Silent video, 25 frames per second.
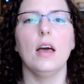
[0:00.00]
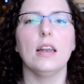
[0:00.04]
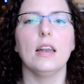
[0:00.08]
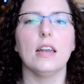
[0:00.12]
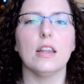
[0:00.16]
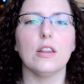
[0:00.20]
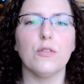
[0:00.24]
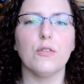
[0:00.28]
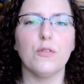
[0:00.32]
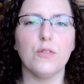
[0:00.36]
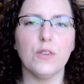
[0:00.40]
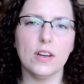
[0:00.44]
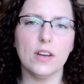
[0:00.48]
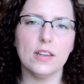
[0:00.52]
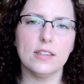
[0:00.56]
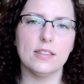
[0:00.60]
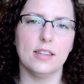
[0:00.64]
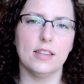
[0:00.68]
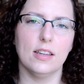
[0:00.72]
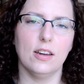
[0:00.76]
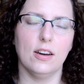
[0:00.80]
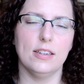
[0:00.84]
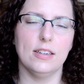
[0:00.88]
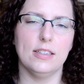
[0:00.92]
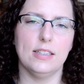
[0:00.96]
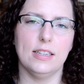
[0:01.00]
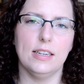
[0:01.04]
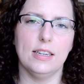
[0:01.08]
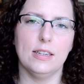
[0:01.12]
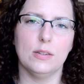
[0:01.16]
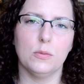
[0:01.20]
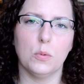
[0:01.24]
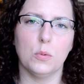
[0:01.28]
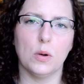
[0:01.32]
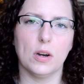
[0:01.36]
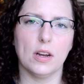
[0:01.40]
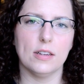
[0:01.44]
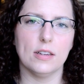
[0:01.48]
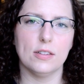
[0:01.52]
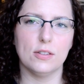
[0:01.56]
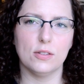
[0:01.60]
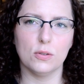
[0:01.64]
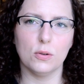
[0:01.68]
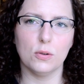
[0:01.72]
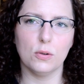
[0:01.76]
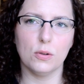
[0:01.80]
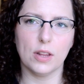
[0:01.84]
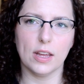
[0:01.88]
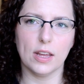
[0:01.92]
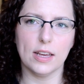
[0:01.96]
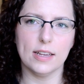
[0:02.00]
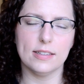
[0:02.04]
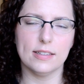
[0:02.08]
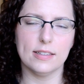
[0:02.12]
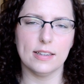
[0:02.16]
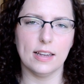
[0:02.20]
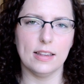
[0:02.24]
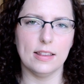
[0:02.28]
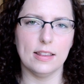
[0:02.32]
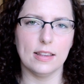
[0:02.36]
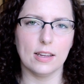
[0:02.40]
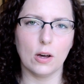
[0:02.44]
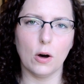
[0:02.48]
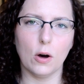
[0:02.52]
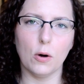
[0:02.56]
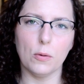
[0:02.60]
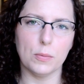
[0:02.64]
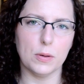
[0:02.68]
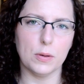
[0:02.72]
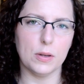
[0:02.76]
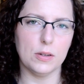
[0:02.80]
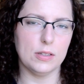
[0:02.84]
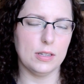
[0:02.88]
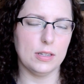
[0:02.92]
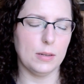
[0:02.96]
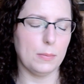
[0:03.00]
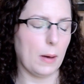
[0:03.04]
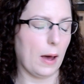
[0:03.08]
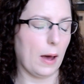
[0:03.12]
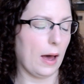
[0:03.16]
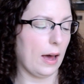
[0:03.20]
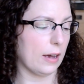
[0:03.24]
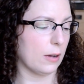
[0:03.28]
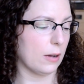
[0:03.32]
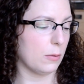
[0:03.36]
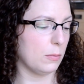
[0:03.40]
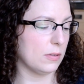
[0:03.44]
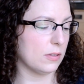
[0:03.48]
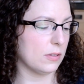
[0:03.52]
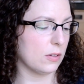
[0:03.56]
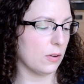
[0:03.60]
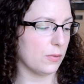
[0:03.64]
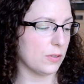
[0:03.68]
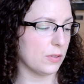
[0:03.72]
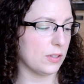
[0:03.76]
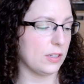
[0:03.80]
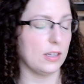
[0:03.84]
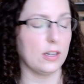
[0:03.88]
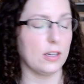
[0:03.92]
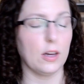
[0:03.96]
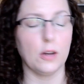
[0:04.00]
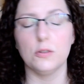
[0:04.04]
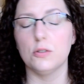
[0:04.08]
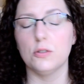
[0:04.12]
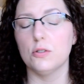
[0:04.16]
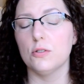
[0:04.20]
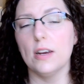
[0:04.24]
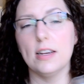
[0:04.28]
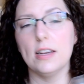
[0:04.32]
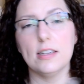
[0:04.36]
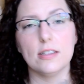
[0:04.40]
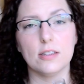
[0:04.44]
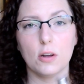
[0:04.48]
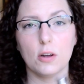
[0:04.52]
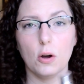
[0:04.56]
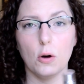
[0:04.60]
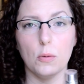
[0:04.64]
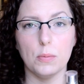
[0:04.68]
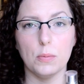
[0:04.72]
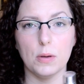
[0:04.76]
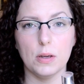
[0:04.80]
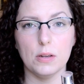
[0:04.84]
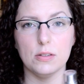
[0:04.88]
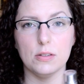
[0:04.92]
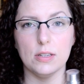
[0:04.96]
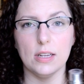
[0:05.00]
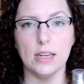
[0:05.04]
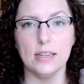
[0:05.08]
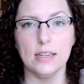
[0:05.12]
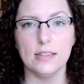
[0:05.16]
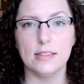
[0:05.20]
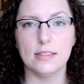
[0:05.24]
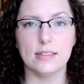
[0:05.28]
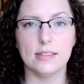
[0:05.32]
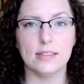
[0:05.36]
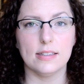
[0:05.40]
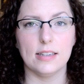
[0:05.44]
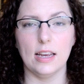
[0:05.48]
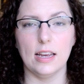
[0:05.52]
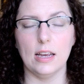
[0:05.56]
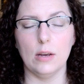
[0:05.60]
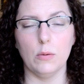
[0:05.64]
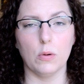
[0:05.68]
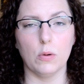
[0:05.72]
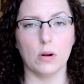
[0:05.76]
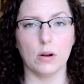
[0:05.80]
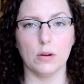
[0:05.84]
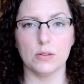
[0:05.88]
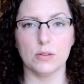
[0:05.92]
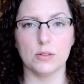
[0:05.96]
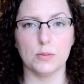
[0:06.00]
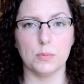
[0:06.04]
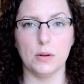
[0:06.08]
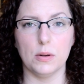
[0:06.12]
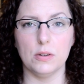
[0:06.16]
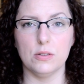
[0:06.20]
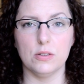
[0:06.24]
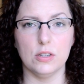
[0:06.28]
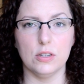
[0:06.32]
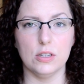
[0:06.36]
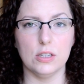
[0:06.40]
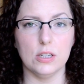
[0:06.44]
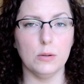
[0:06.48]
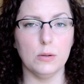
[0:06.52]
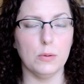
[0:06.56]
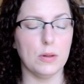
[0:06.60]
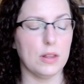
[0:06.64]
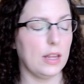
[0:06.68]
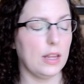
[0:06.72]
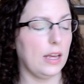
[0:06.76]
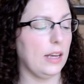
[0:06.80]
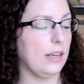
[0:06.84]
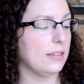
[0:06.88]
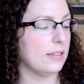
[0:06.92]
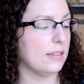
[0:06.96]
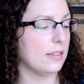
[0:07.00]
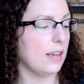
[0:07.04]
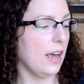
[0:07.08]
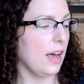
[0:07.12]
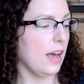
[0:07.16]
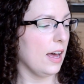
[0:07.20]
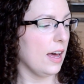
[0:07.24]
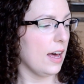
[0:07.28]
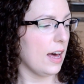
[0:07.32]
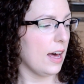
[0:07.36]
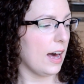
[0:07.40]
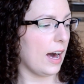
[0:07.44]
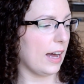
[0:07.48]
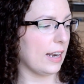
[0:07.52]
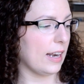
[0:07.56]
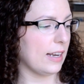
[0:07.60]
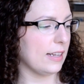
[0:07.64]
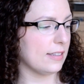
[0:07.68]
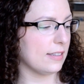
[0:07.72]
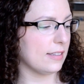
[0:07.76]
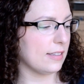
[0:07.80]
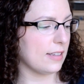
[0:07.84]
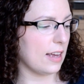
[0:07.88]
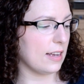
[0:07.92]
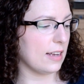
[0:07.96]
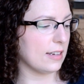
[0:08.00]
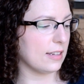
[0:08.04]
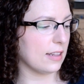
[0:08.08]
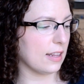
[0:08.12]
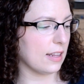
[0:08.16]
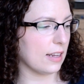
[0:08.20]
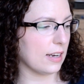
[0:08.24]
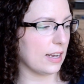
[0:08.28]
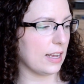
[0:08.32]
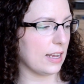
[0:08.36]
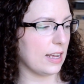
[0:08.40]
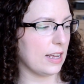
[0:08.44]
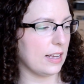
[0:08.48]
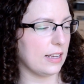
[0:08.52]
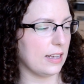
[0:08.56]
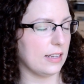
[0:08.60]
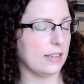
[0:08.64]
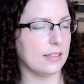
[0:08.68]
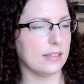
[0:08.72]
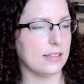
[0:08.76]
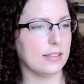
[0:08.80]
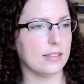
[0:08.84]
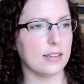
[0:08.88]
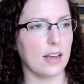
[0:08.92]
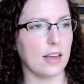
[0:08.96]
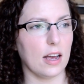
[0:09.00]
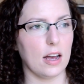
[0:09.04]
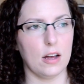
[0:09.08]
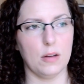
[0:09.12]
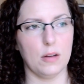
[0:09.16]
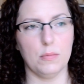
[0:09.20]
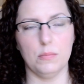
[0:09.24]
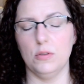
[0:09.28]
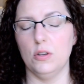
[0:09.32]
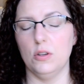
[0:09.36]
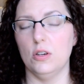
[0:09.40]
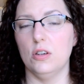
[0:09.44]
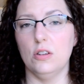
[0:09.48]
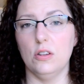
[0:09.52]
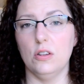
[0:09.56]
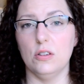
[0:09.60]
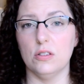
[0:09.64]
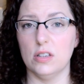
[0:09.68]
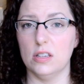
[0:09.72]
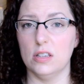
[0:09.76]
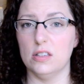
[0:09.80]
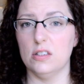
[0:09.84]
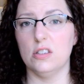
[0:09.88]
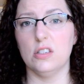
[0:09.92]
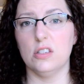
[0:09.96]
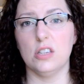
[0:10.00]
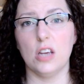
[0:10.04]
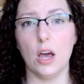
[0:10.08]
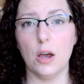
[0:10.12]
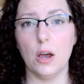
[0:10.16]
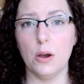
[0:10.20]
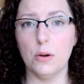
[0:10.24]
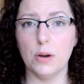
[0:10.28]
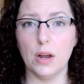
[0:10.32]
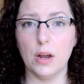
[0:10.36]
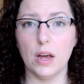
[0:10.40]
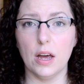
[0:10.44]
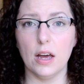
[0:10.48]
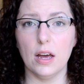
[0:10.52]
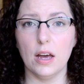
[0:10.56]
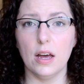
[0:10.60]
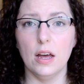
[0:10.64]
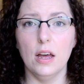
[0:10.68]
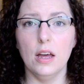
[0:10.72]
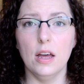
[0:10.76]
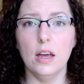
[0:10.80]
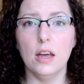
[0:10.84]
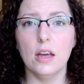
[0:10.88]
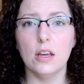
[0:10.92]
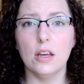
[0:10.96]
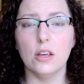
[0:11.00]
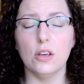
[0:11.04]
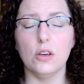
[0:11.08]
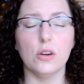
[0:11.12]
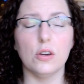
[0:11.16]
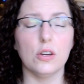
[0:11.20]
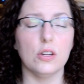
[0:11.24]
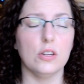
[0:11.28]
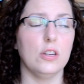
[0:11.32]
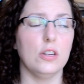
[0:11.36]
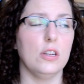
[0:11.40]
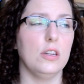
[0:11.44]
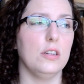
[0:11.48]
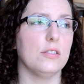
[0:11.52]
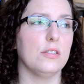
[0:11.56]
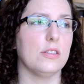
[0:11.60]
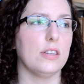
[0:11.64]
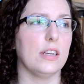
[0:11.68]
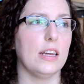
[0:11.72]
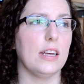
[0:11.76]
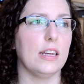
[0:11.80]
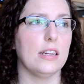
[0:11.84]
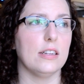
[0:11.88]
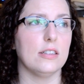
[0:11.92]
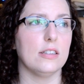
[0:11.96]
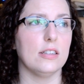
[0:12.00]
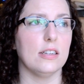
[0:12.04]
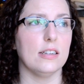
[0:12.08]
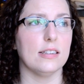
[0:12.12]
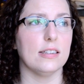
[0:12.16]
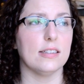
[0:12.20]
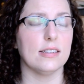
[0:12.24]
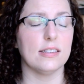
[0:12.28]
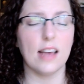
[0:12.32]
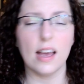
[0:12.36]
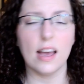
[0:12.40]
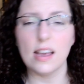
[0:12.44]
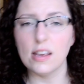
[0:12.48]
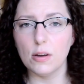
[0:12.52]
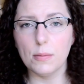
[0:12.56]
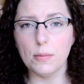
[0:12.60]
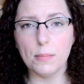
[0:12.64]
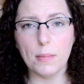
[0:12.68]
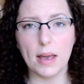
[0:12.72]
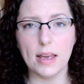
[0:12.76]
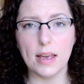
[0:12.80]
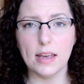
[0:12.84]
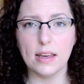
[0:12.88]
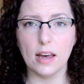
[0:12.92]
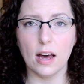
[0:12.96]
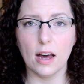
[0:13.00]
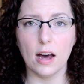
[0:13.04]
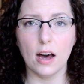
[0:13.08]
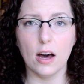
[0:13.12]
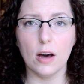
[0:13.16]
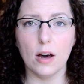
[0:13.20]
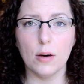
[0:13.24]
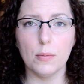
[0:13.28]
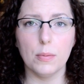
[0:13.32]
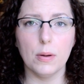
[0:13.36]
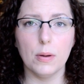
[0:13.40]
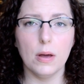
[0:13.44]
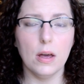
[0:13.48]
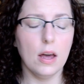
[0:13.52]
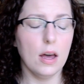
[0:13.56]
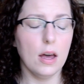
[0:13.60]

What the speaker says: Now, the first thing I did when I saw this in the Cult Beauty bag was obviously go straight to Cult Beauty to see what I was supposed to do with this. And it said that it is, you can use it as a toner, you can use it to set your makeup,